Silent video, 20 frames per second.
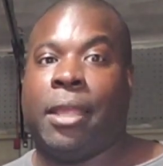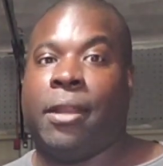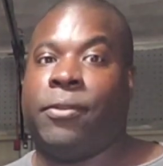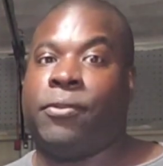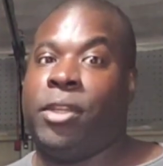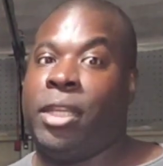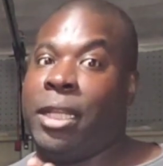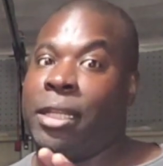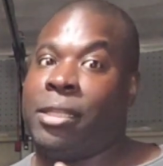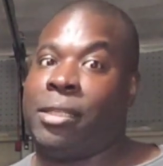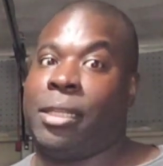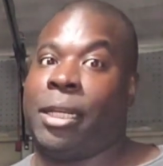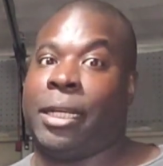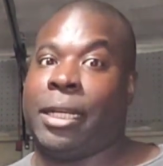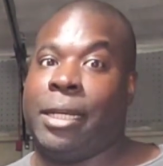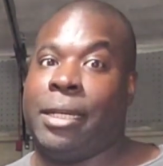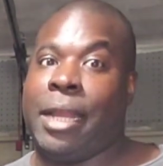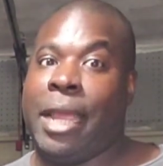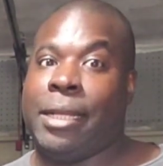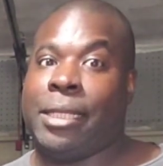And if you get stuck
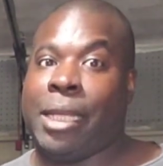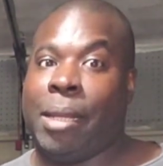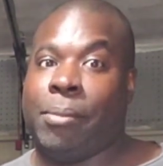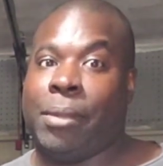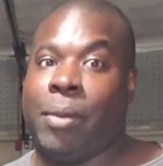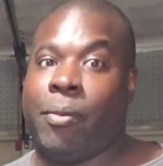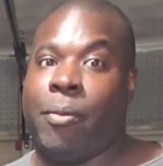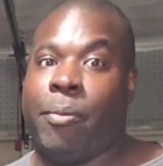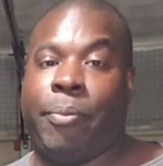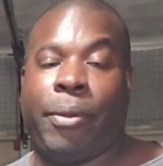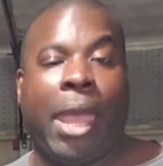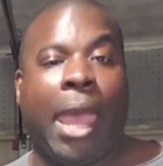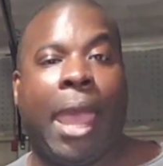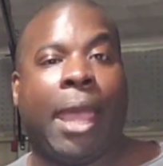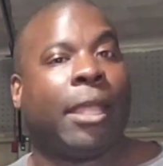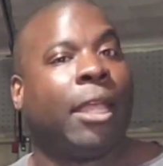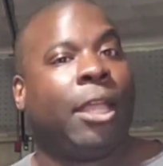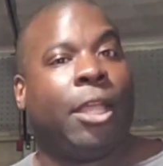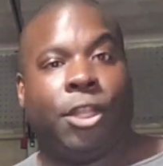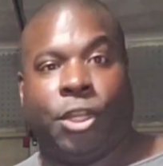at nighttime coming
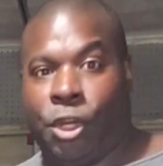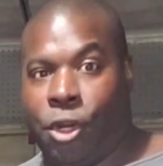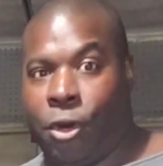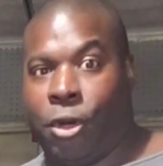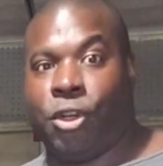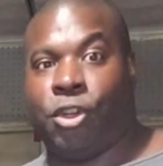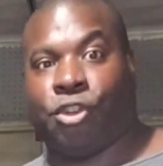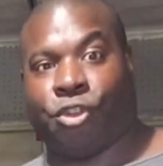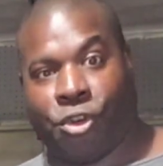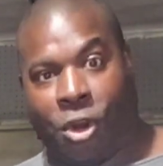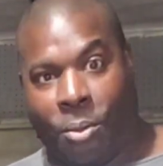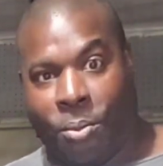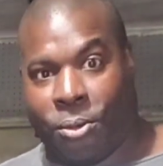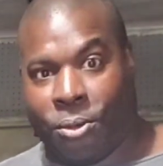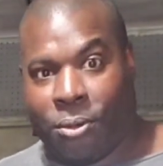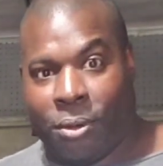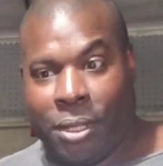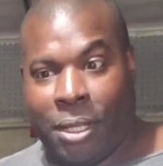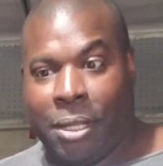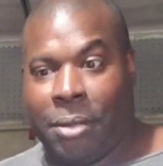back, you're in trouble
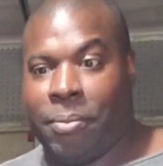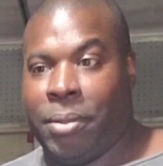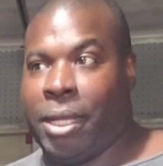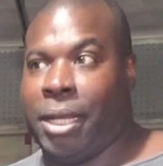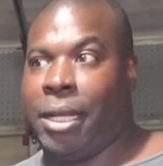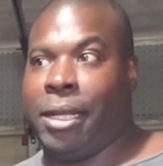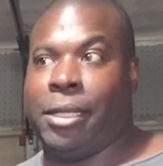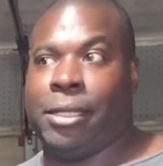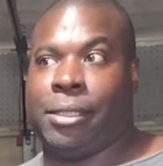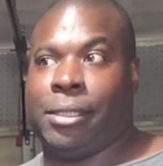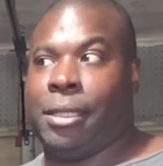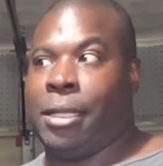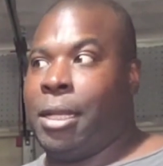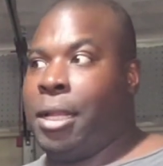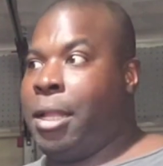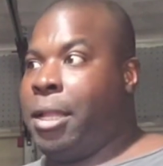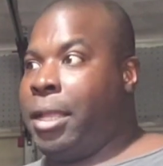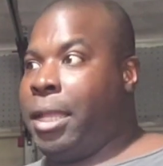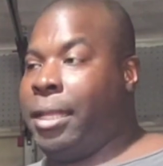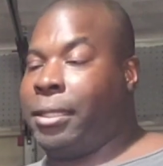because
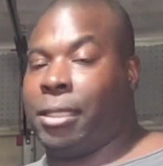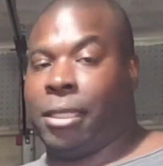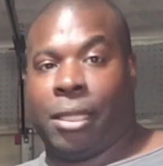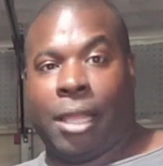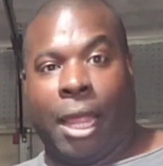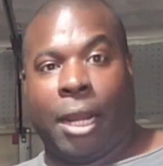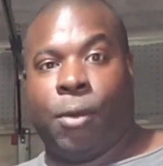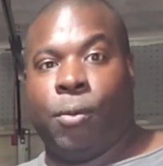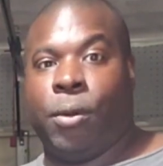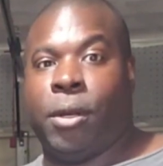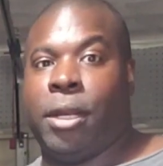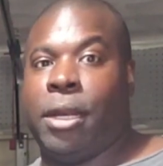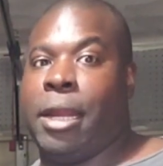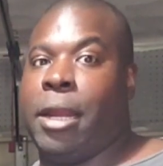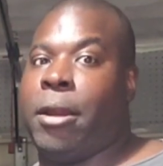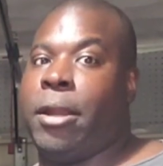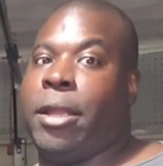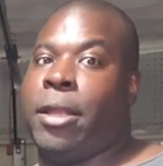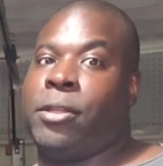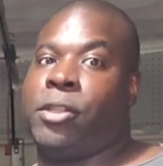it's a lot of wooded
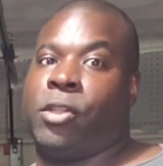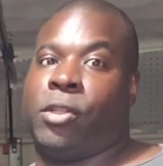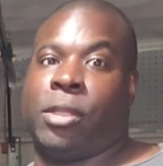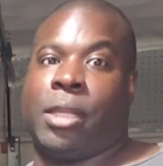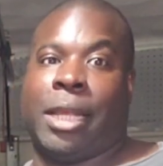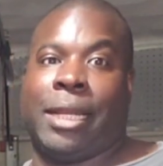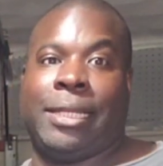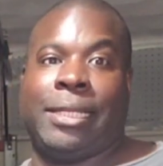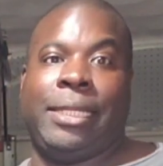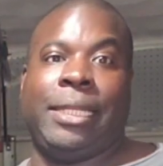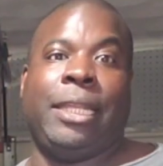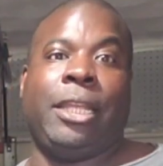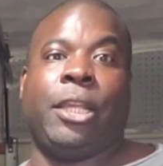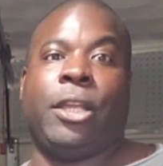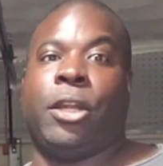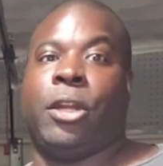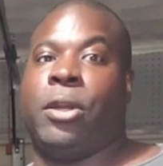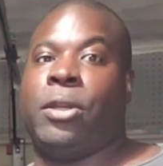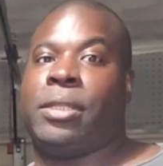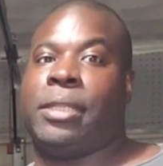areas, there's a lot of
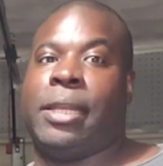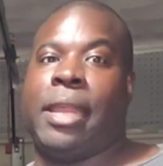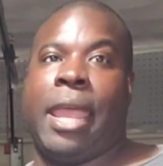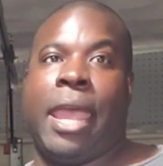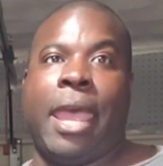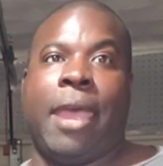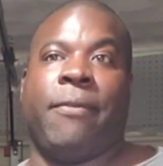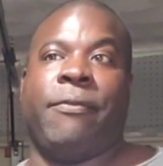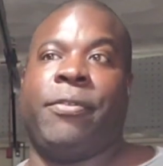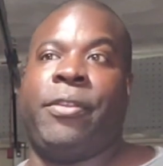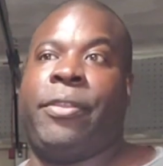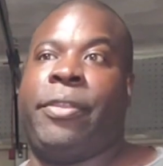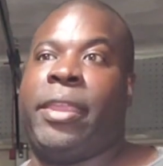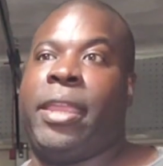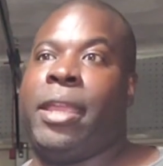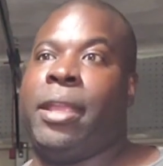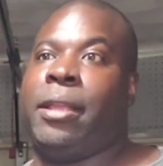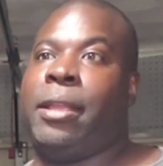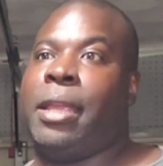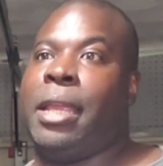deers and
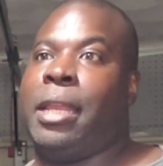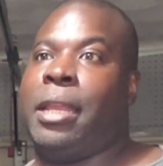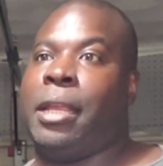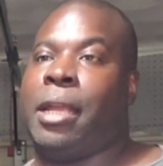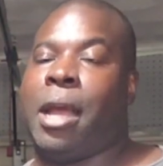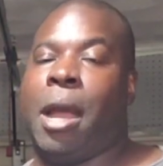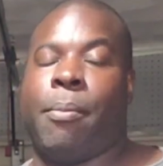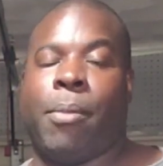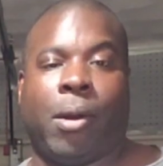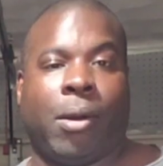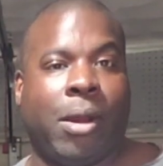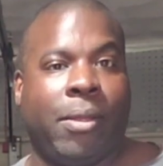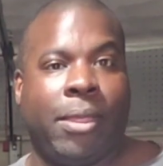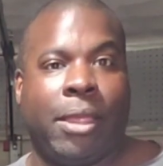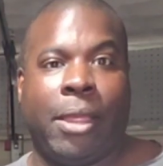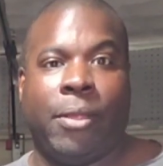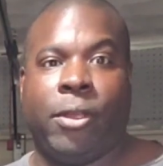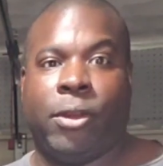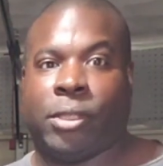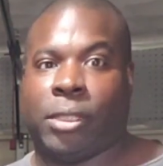everything, and you come around
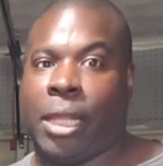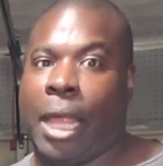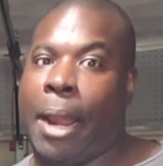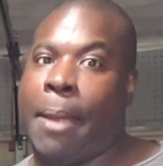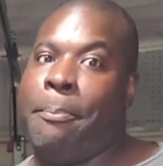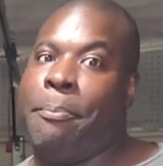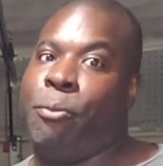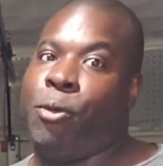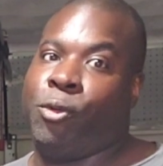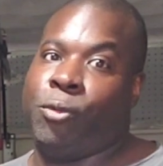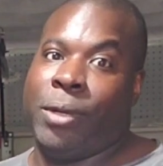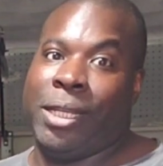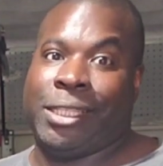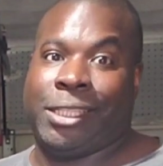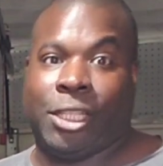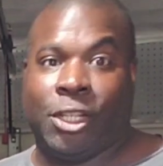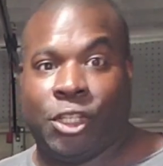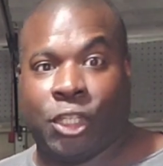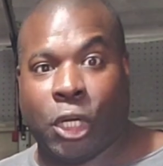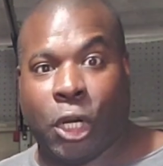and there's a lot of
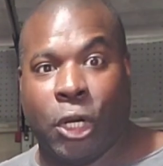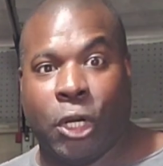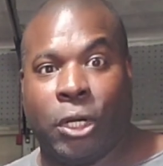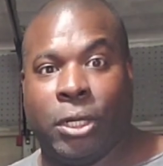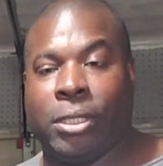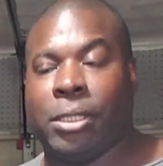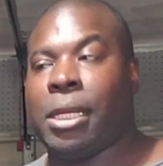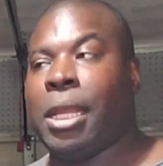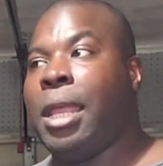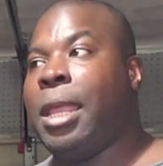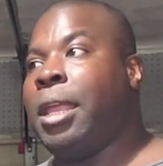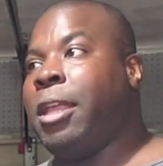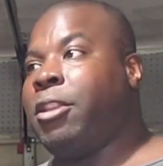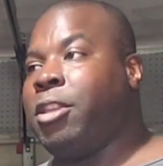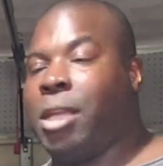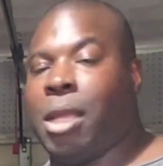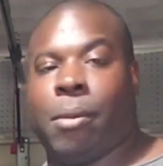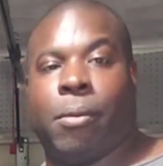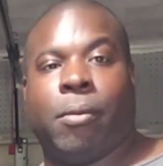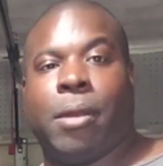twists and turns.
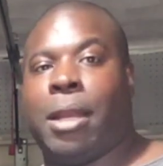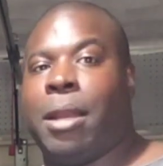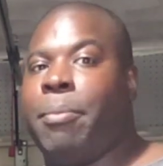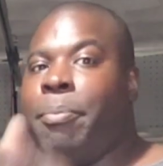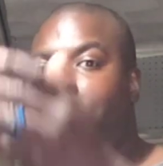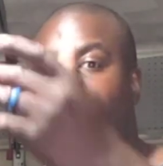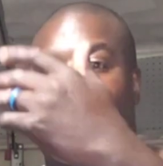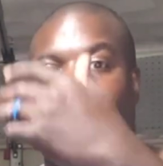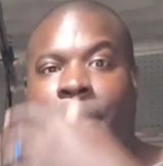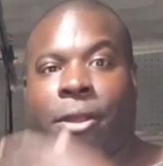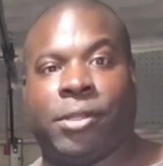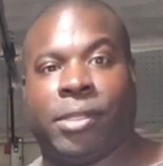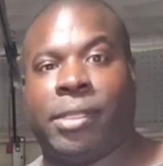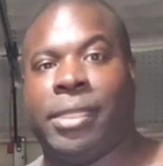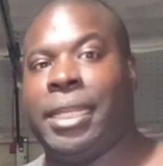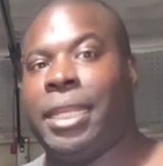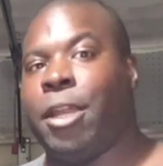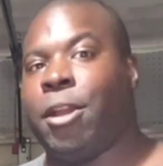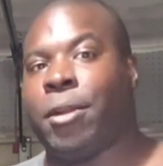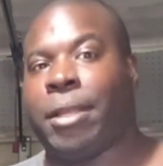You come around a bend and there's a
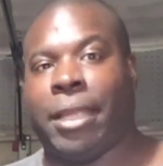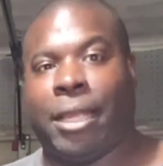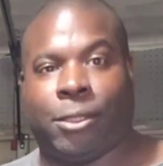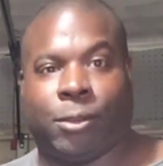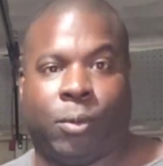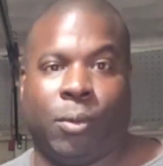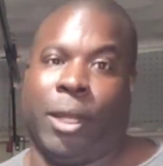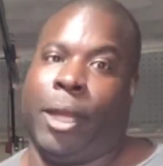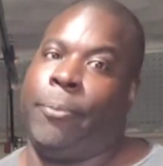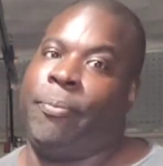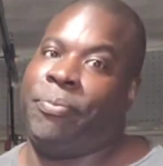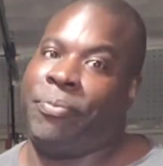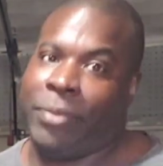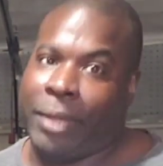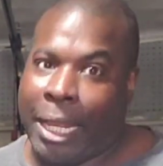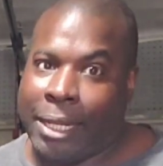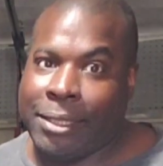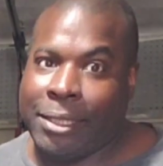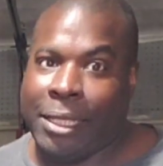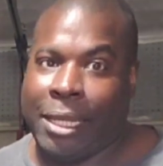deer, guess what?
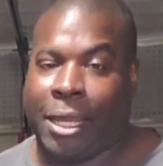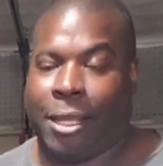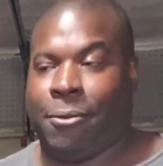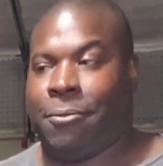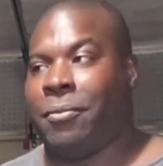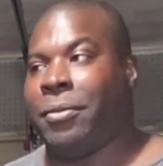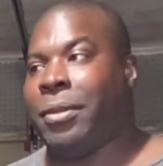That's it.